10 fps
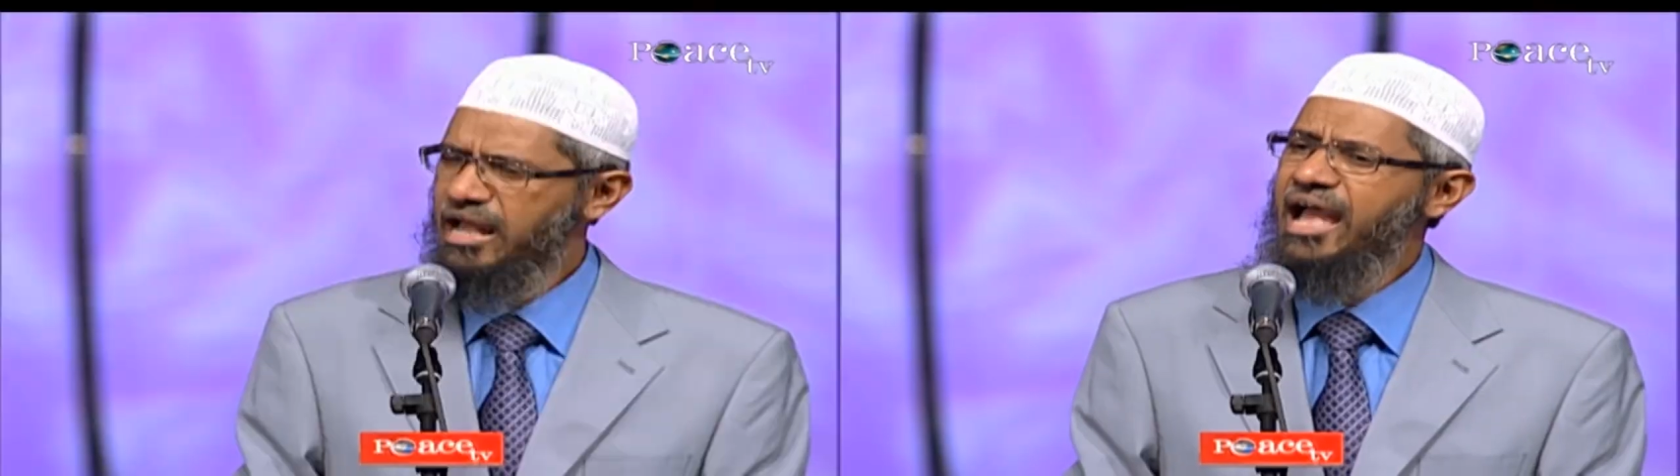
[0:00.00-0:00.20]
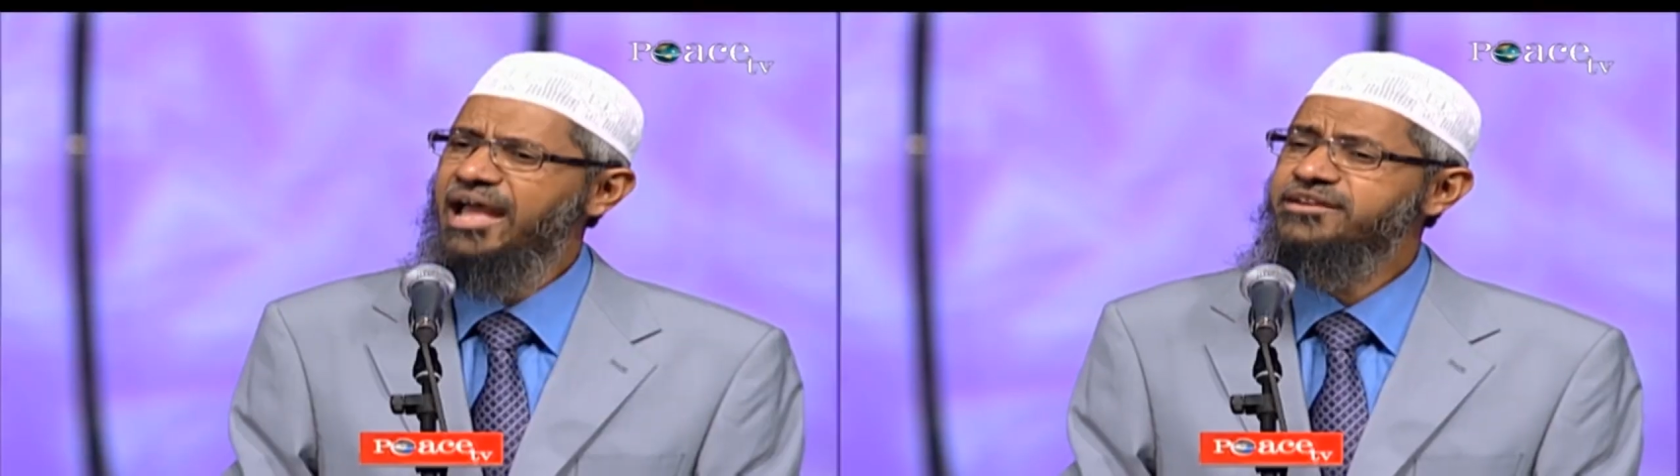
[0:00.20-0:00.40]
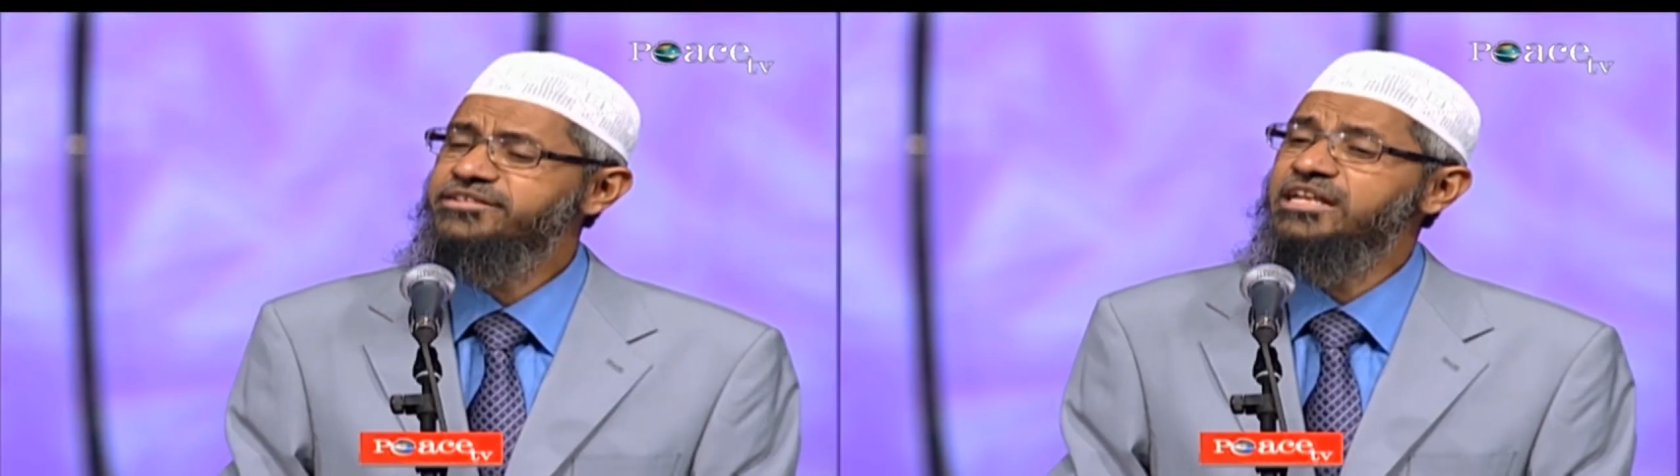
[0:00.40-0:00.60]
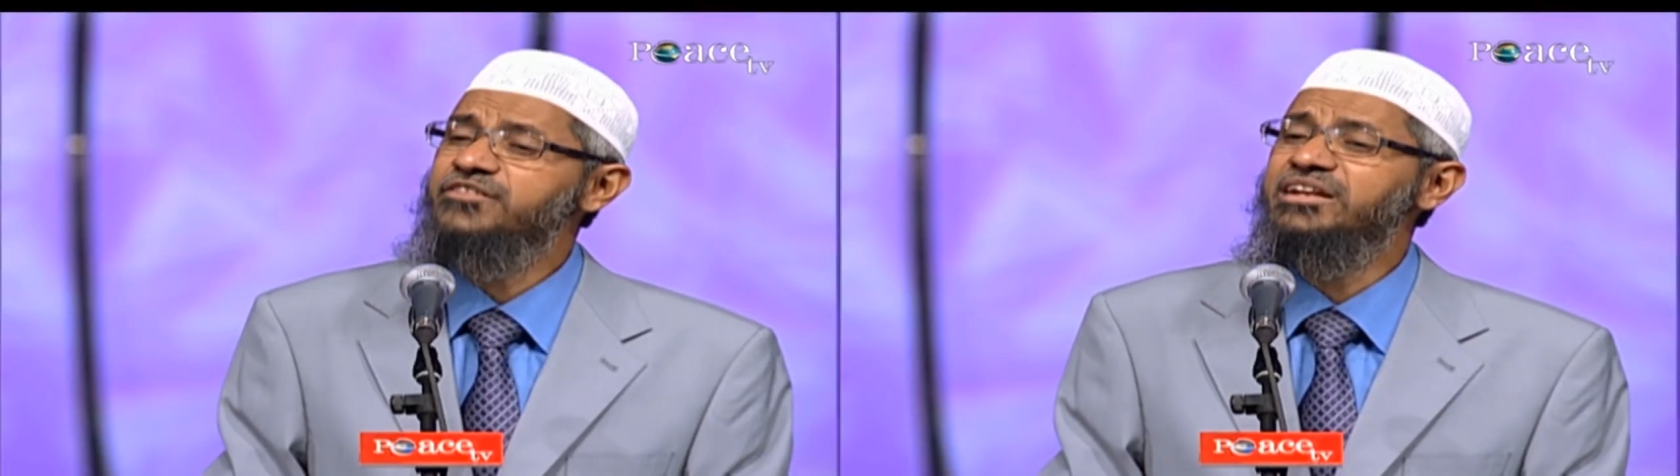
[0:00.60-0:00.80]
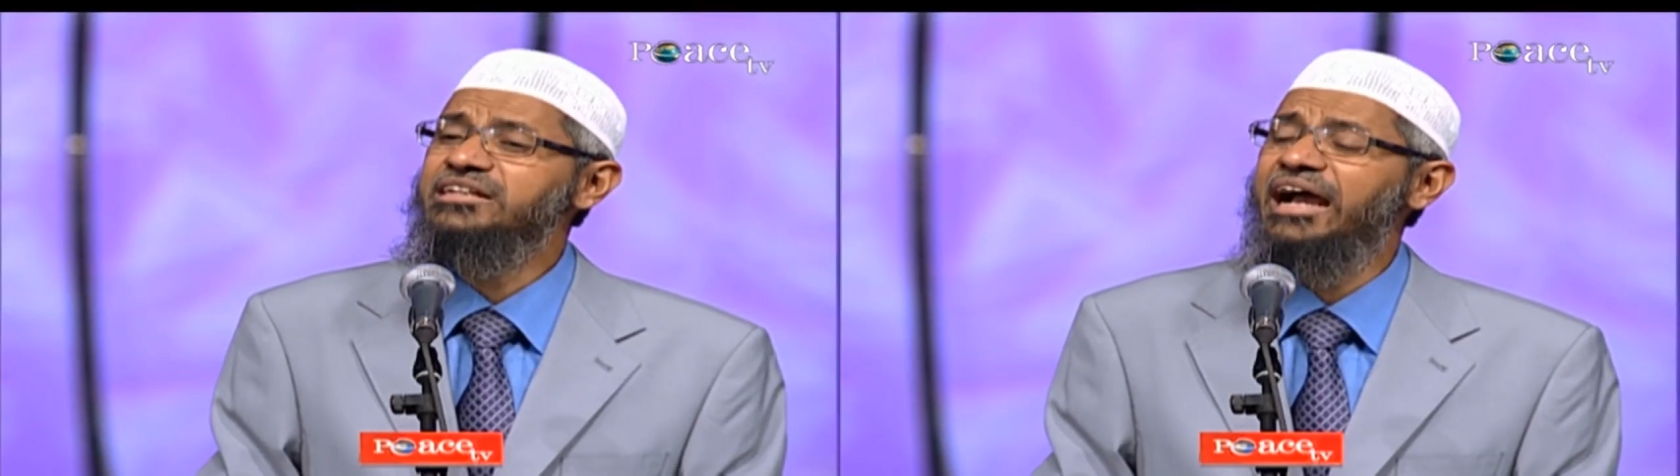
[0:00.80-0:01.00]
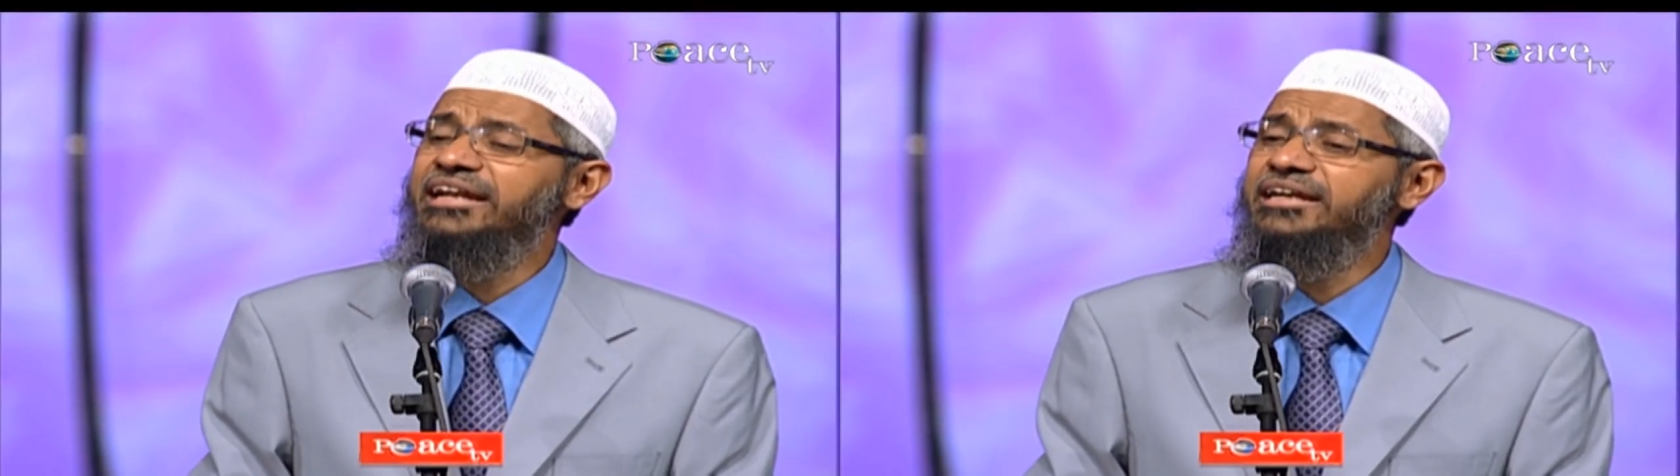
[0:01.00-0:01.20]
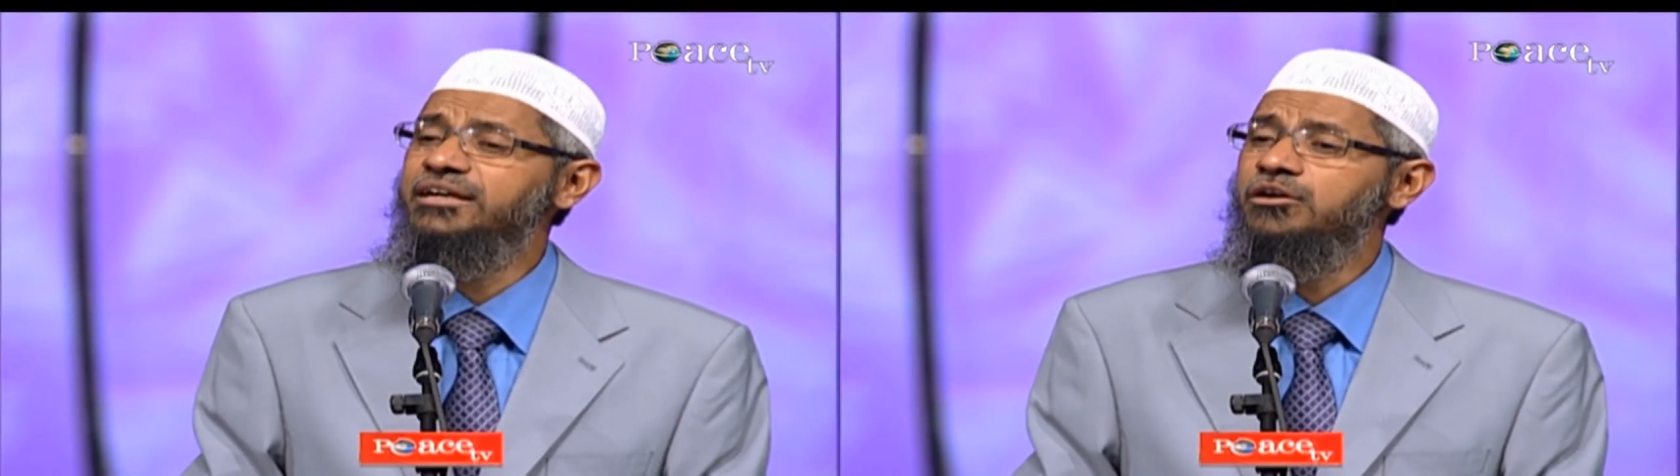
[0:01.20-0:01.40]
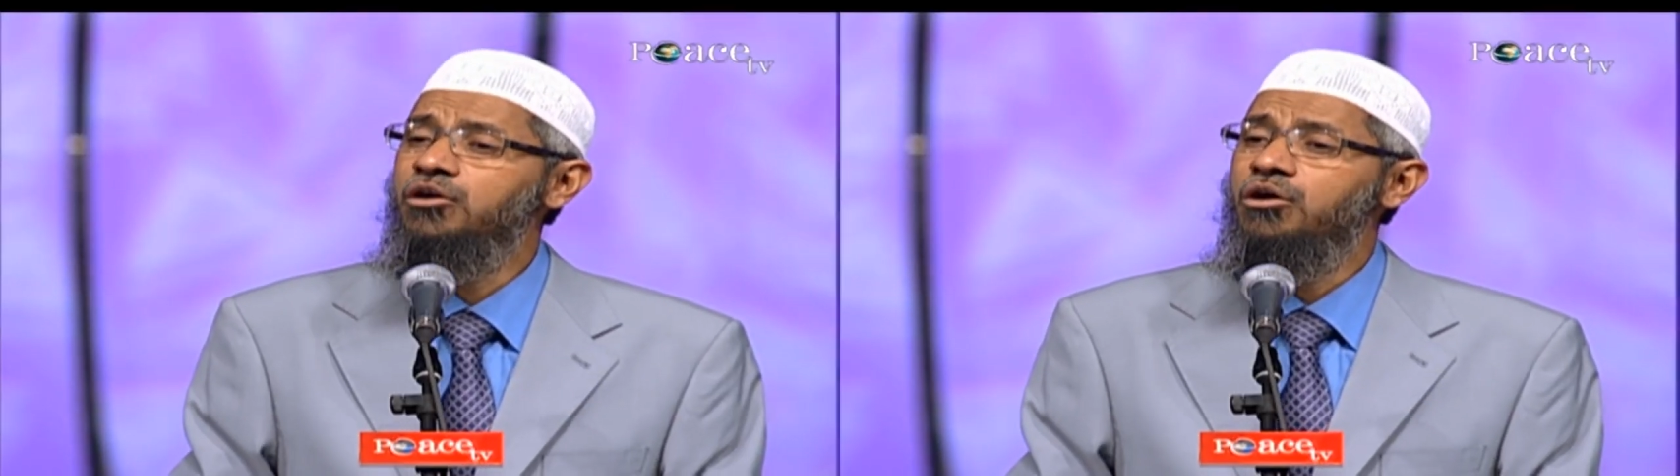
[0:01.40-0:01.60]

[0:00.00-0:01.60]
And she even guided